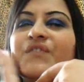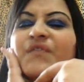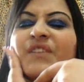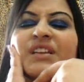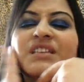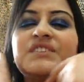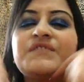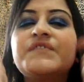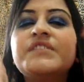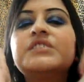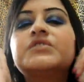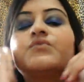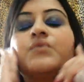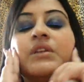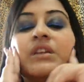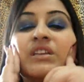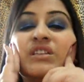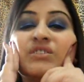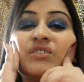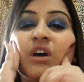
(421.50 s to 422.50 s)
your face feels
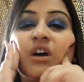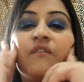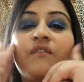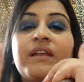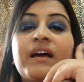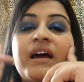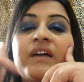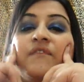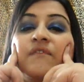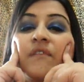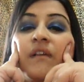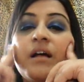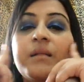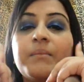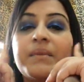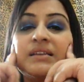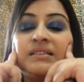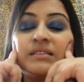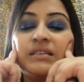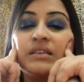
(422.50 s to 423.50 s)
really soft. Like I
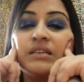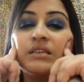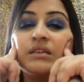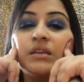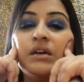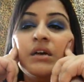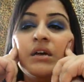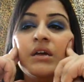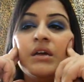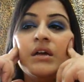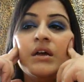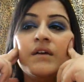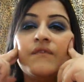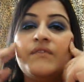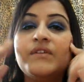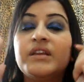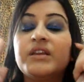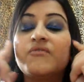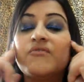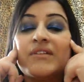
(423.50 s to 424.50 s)
felt my skin
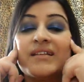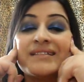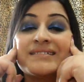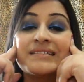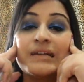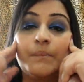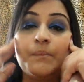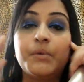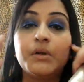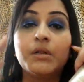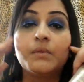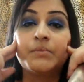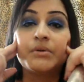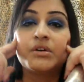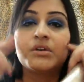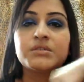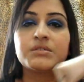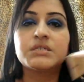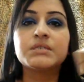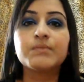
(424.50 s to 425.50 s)
feeling really supple
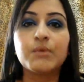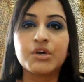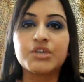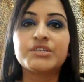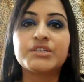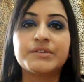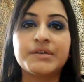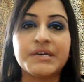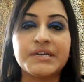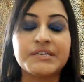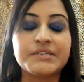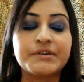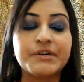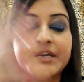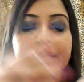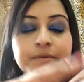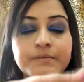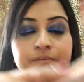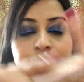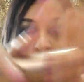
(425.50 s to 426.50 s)
because it's moisturized,
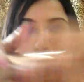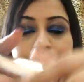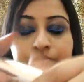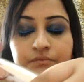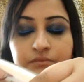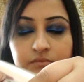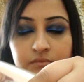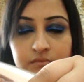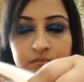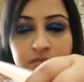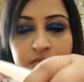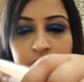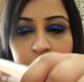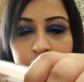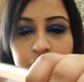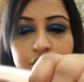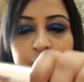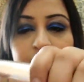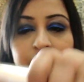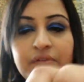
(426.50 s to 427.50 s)
right?
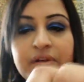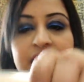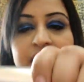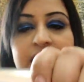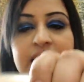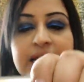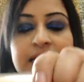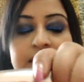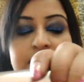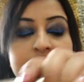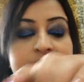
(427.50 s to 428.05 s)
So I really like